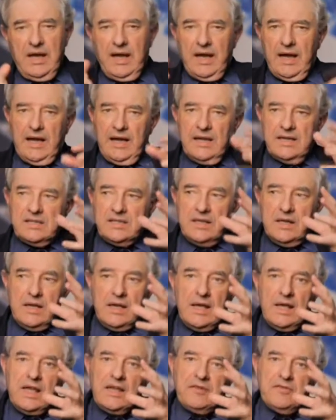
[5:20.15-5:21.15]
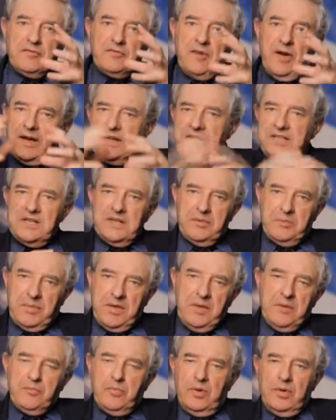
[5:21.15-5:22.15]
had invited
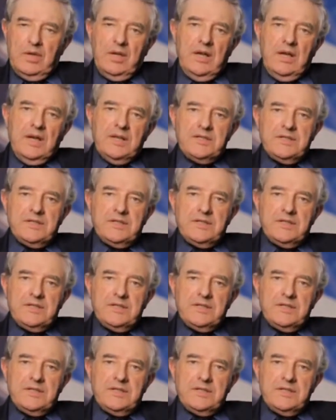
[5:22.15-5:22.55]
people